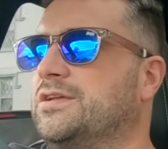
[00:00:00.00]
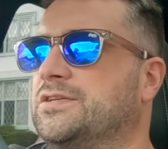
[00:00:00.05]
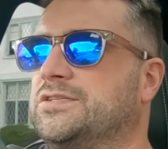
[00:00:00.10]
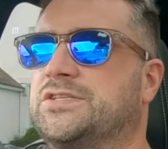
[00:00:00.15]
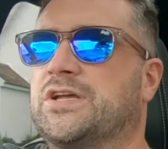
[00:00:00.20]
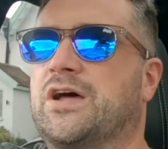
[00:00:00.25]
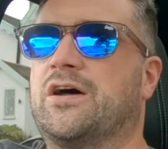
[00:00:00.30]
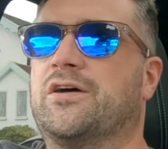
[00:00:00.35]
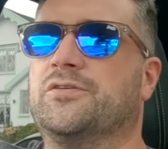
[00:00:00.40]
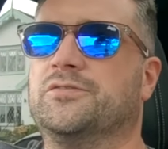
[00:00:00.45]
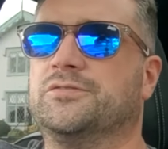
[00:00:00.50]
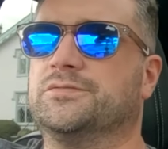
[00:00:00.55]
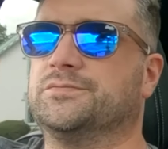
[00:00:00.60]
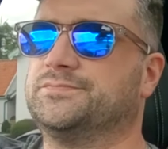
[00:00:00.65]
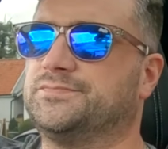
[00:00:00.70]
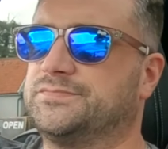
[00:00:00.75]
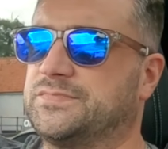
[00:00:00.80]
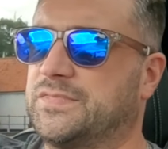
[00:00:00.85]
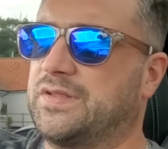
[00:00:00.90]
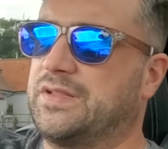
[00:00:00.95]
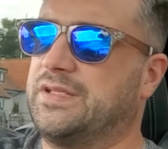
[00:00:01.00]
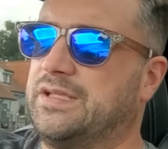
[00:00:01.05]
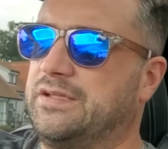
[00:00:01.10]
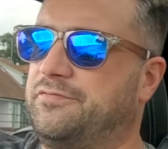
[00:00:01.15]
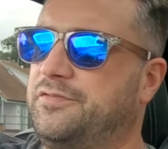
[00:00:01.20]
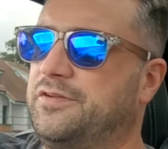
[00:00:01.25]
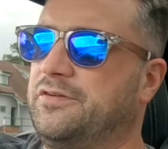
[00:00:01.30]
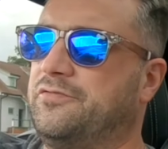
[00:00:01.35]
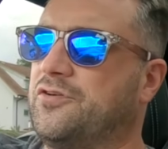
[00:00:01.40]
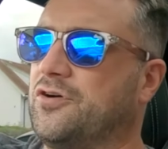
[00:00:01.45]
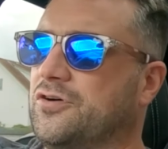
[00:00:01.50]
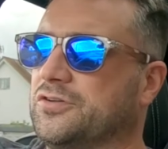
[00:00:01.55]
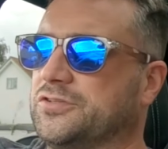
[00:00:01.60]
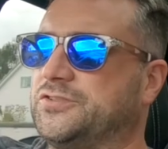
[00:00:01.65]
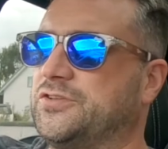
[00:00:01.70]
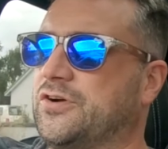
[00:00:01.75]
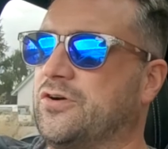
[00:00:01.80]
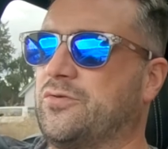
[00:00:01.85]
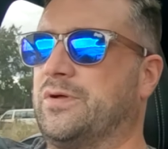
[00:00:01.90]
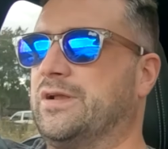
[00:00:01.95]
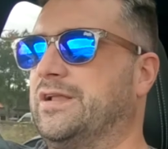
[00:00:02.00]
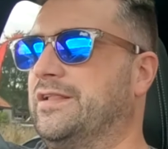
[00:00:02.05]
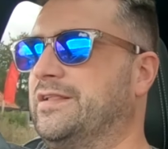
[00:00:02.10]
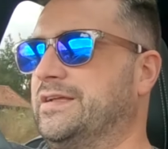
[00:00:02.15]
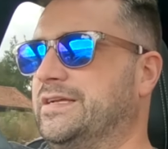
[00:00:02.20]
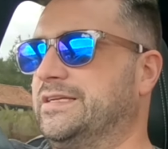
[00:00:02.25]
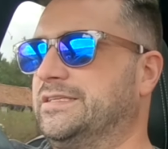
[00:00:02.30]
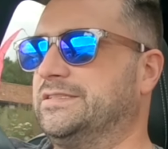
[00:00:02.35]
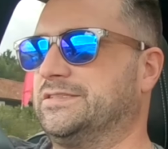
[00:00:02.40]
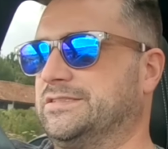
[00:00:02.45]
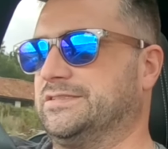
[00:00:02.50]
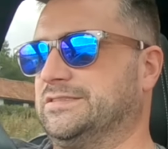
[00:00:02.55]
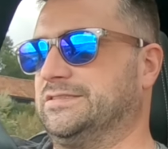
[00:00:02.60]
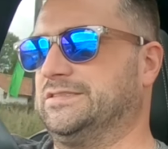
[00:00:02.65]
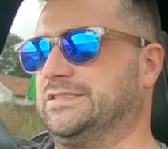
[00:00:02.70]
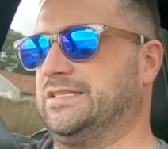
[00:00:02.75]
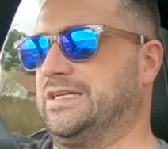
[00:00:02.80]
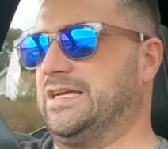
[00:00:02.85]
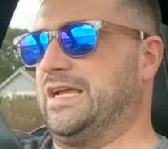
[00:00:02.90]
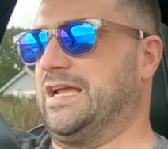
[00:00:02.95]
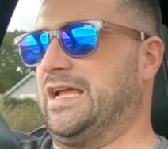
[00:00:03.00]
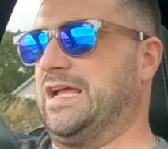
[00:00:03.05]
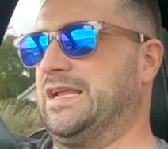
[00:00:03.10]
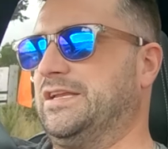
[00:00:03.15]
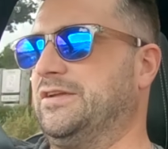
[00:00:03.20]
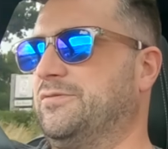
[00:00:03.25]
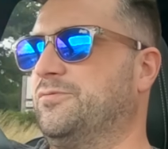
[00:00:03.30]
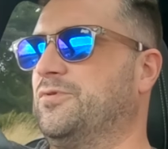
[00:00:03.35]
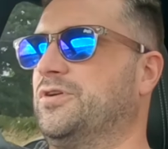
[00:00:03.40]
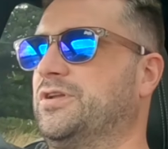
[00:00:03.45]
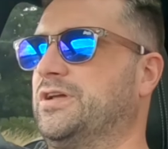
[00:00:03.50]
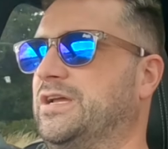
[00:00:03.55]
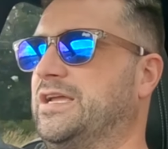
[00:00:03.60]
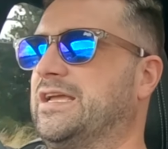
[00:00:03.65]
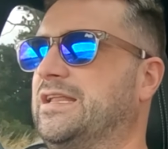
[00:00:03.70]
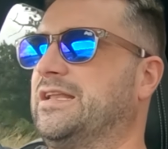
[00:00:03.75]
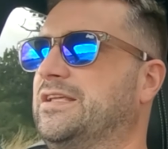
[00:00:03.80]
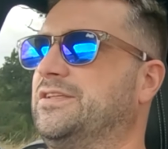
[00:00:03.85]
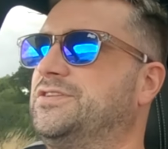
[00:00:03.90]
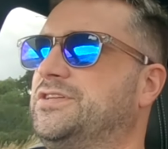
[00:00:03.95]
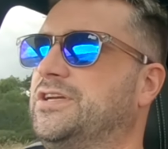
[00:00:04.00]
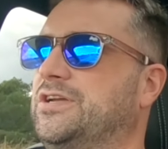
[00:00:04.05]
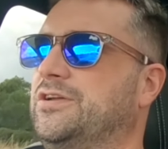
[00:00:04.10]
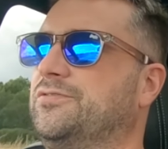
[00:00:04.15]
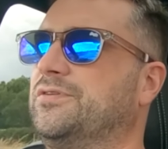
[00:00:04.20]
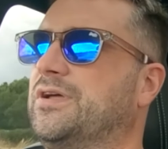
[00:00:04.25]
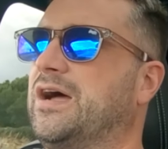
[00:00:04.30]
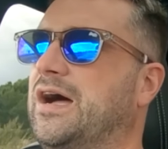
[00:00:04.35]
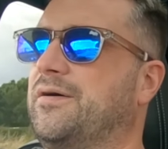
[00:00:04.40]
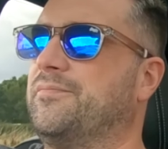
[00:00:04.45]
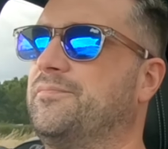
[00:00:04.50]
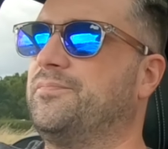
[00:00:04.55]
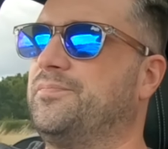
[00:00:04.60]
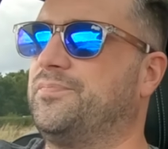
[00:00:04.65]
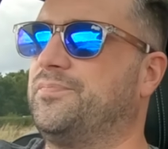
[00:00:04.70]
So if you've got to stock one of these and you want to get it tuned up,